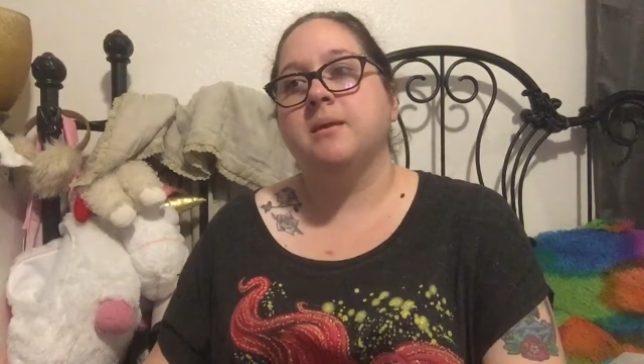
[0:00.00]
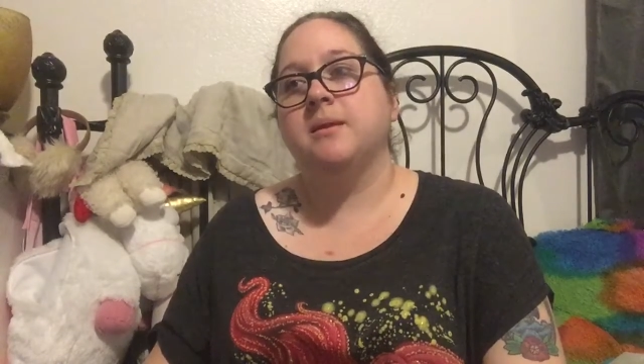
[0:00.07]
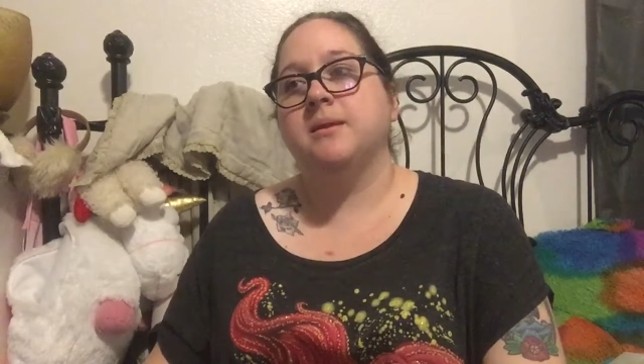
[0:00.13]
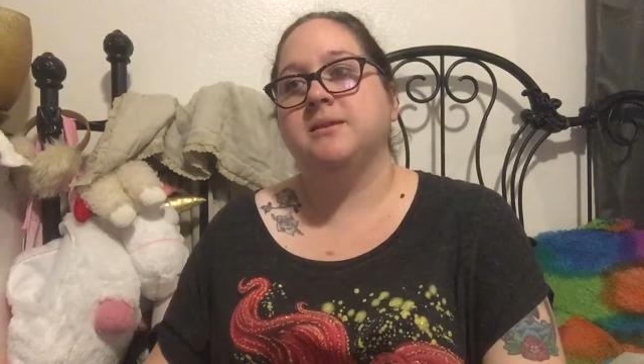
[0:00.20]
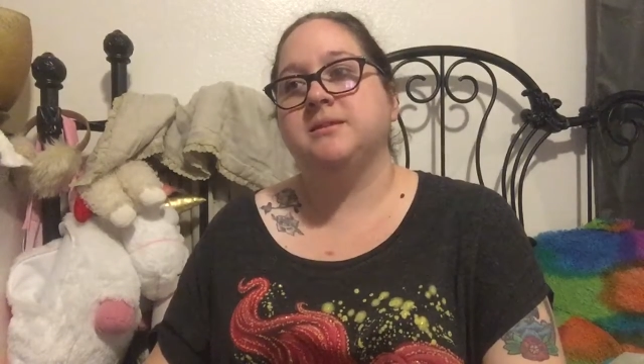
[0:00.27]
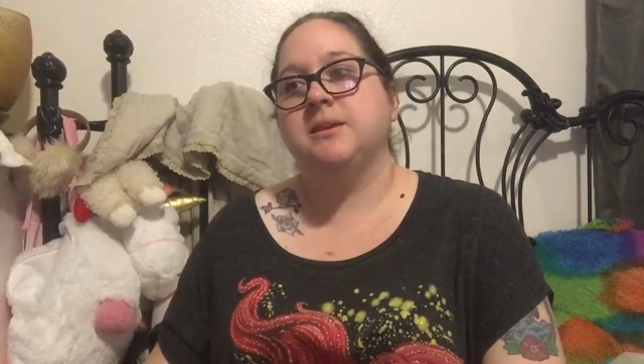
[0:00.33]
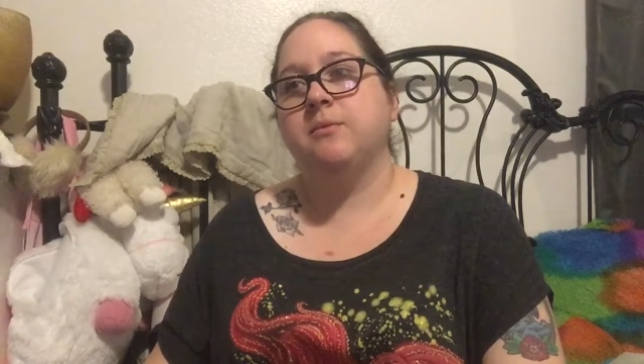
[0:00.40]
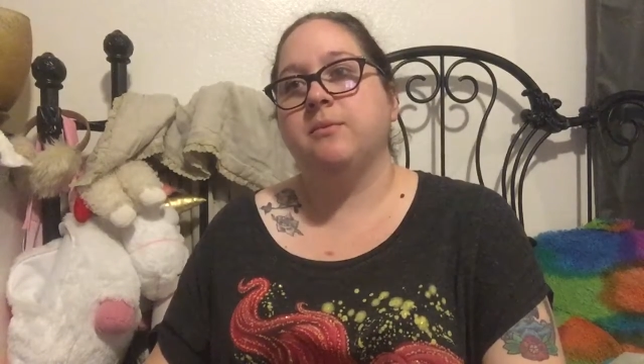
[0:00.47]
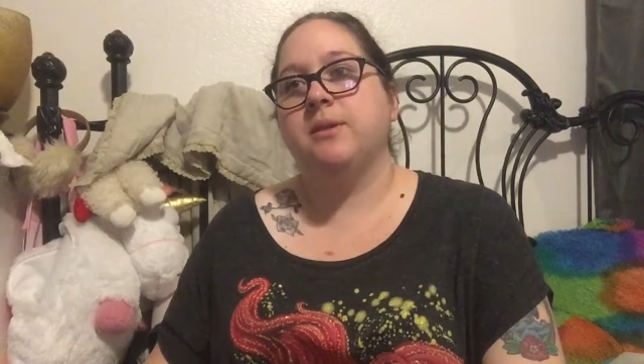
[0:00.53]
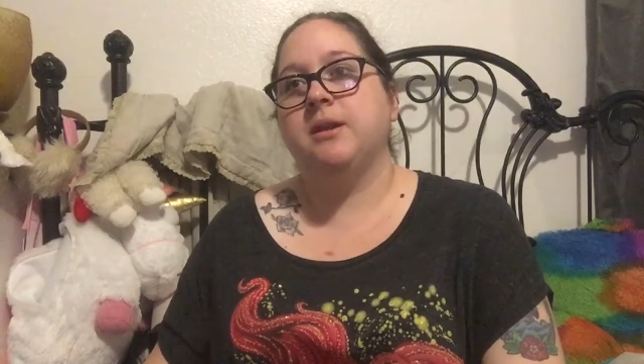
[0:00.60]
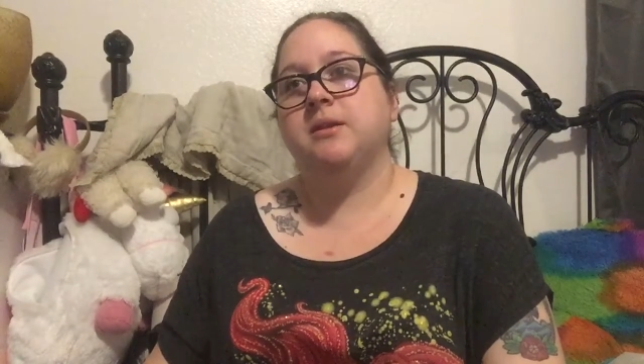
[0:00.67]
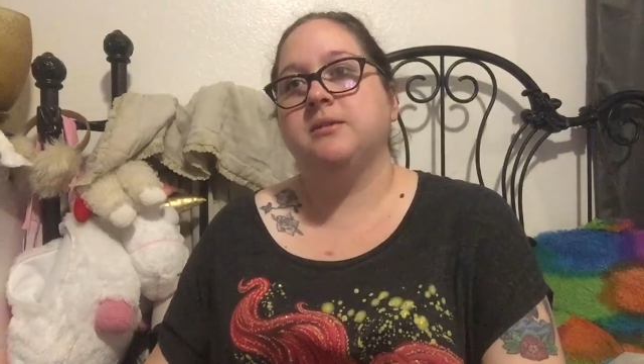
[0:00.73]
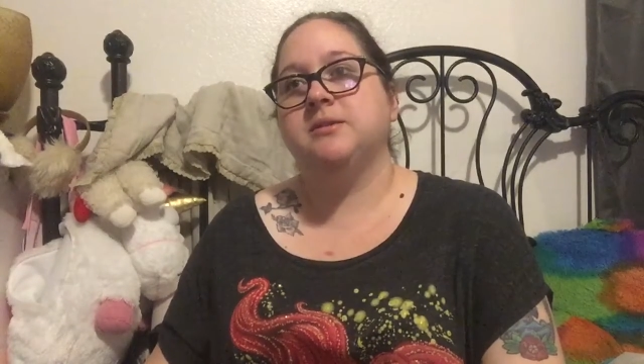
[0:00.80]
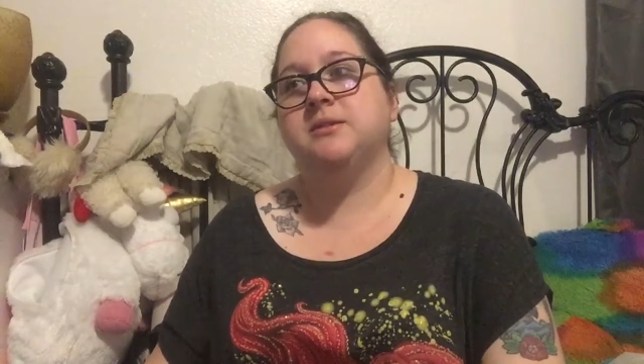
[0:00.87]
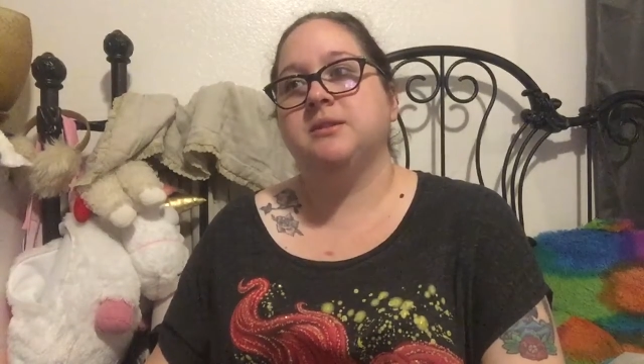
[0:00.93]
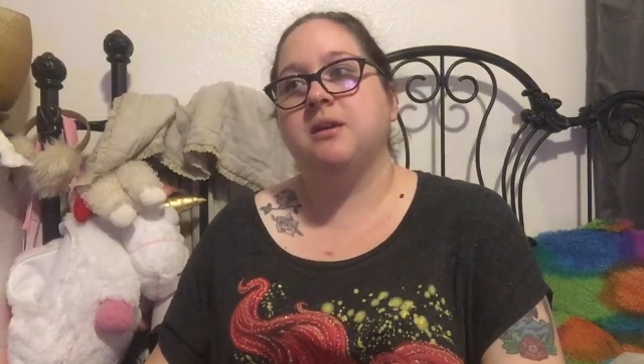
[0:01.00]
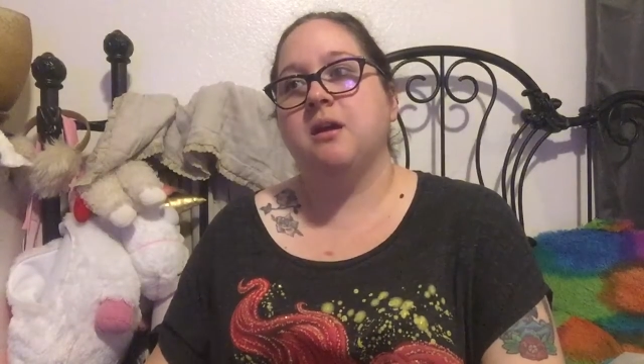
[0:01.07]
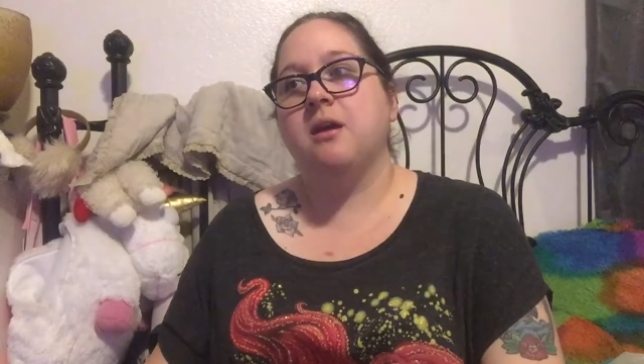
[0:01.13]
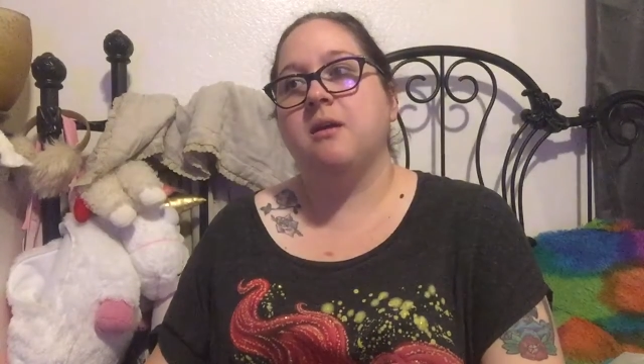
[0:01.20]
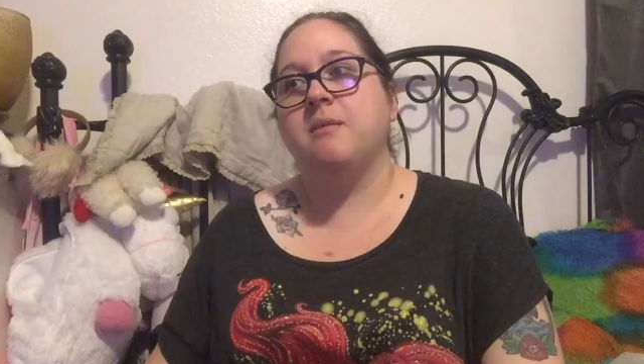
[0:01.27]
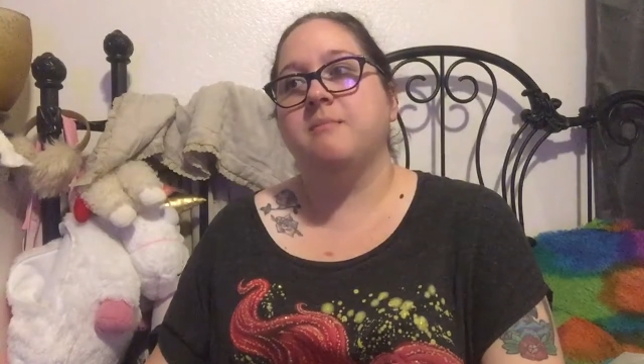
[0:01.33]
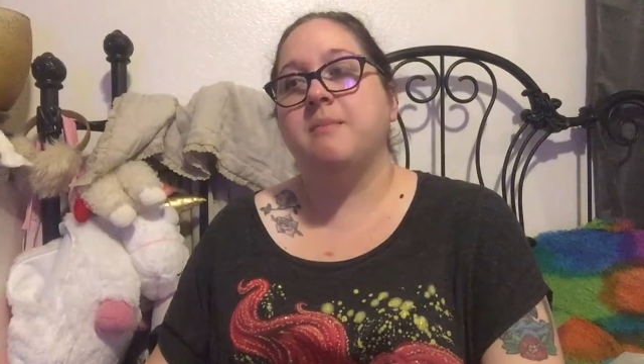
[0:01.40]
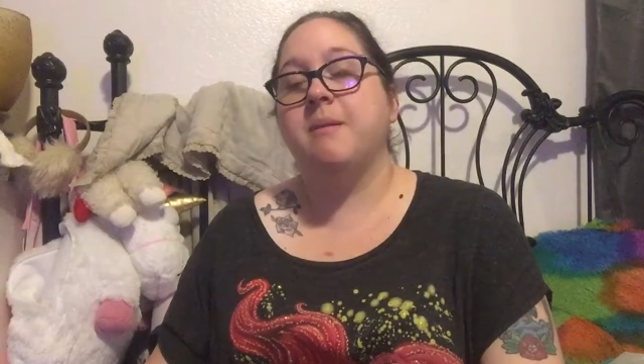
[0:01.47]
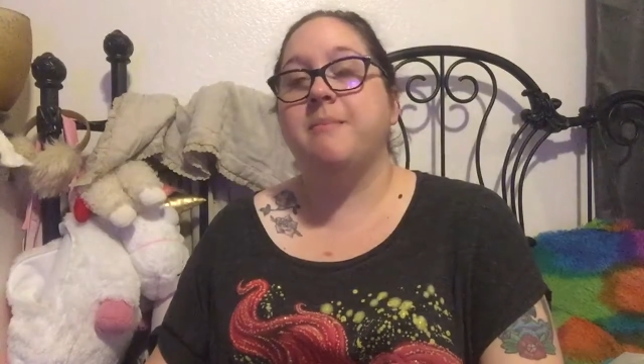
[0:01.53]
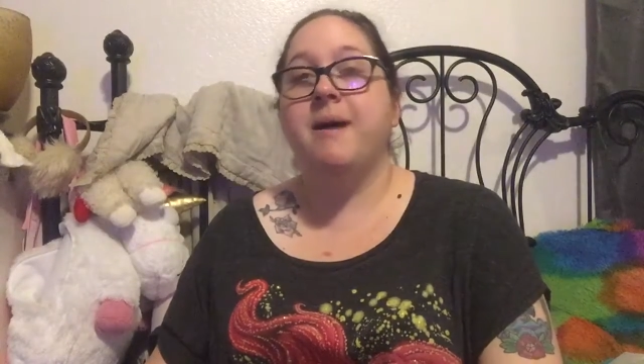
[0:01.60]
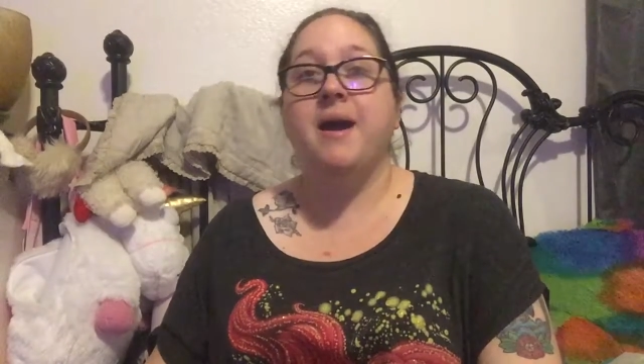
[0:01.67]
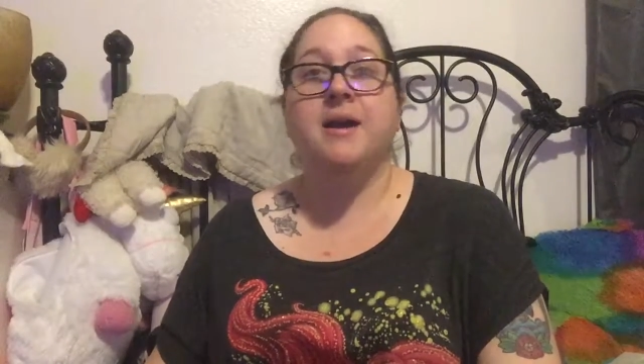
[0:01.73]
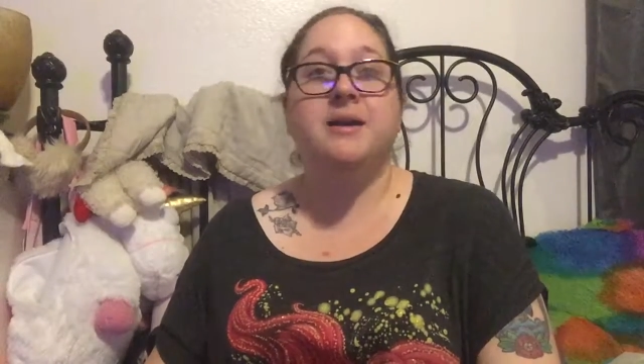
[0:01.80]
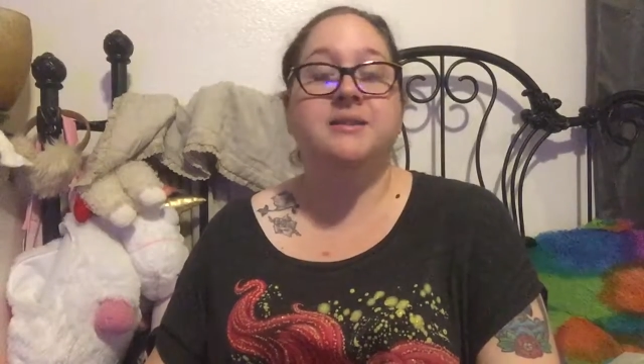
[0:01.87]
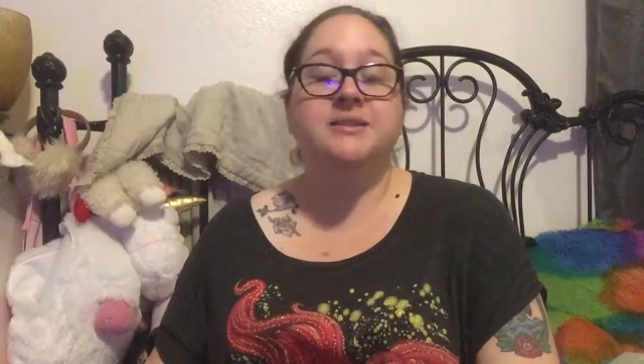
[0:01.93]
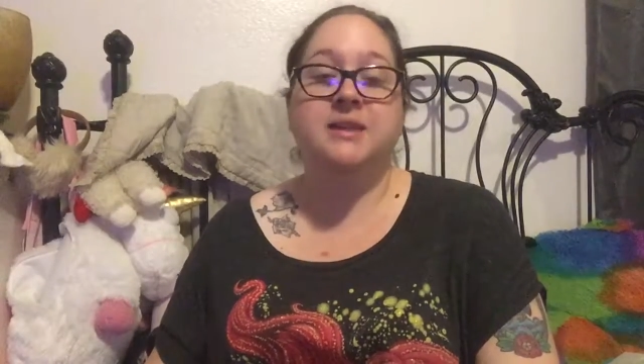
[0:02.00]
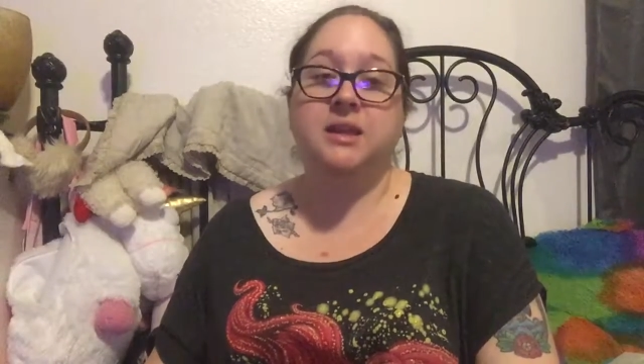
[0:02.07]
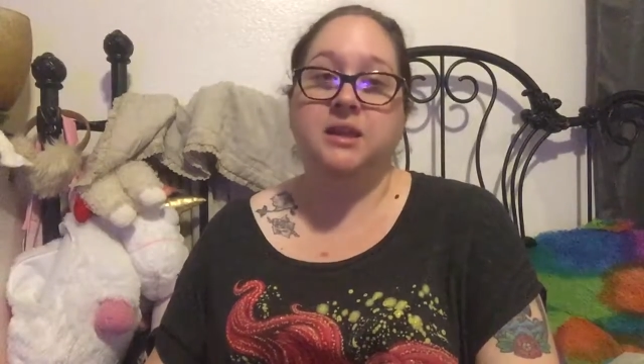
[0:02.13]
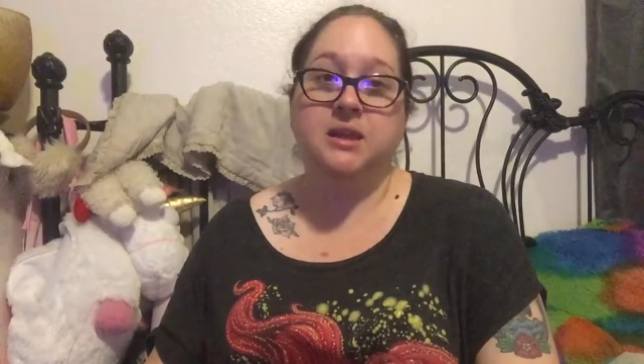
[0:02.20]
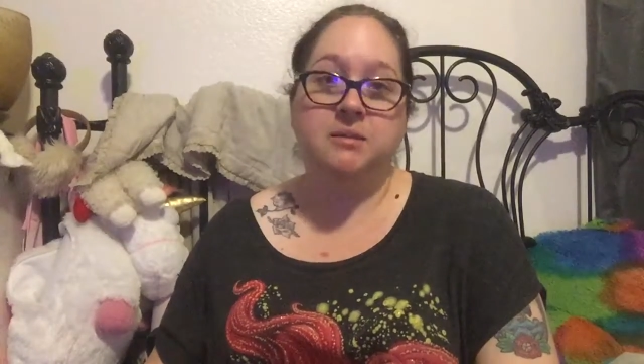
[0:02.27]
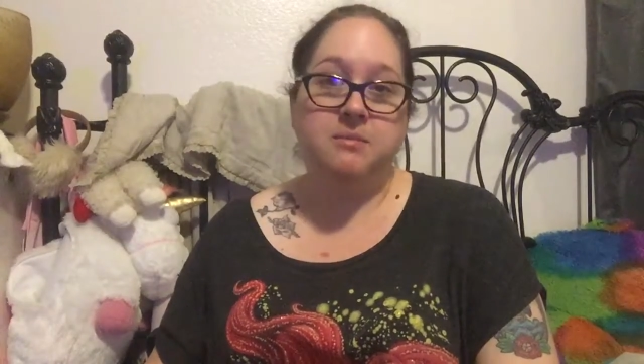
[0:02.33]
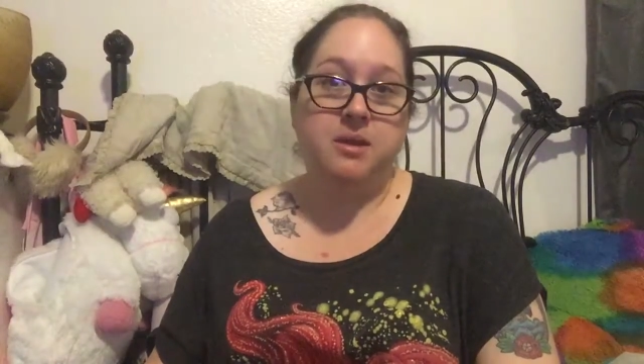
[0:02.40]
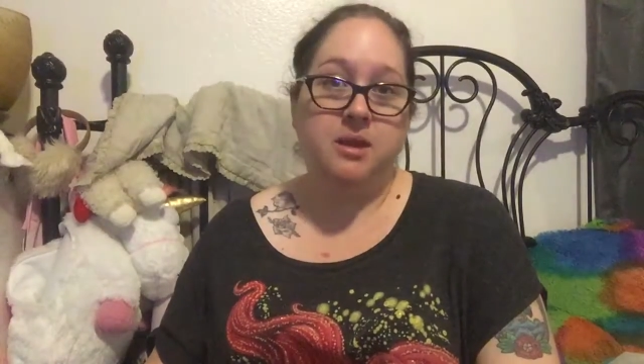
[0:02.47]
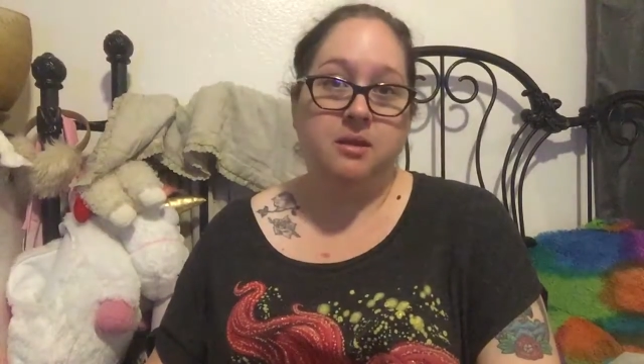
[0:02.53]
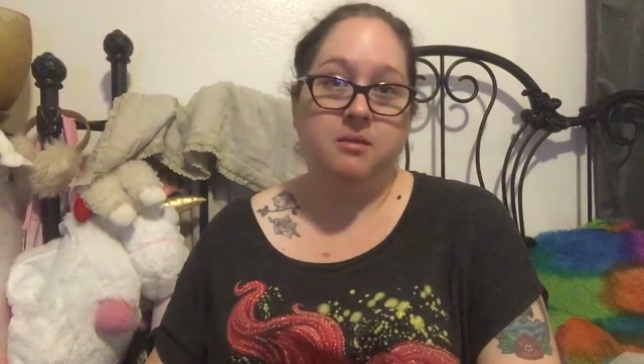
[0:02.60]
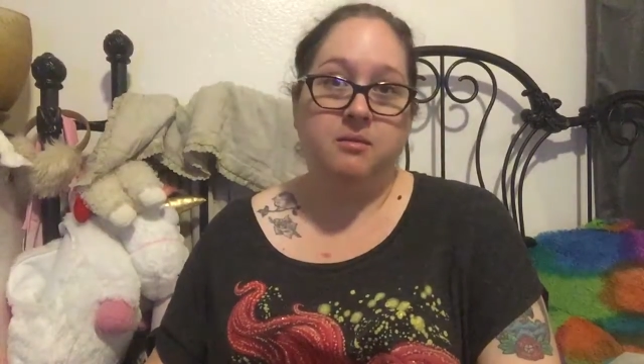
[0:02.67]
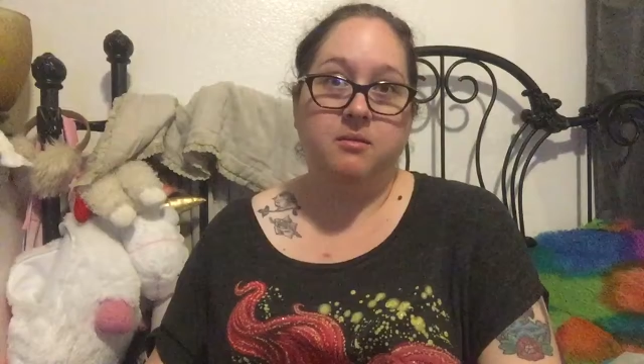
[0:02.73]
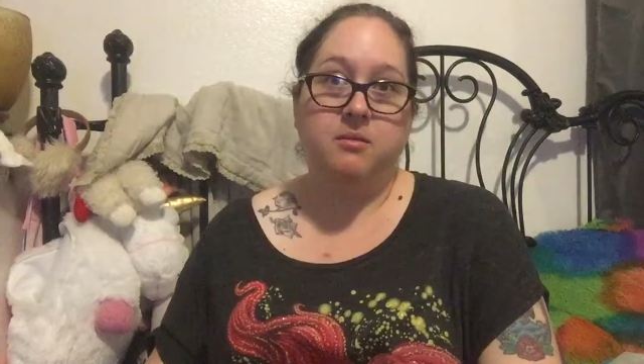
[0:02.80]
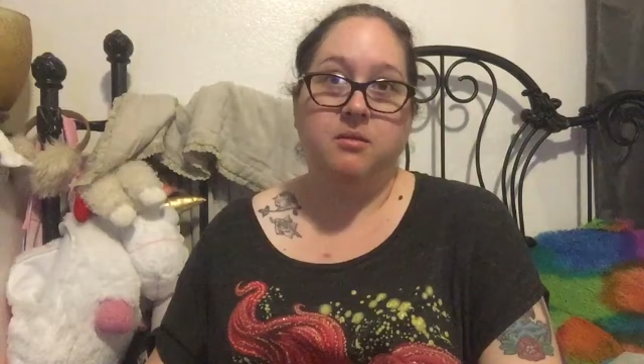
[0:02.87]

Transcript: let's see what else. Uh, my back is killing me.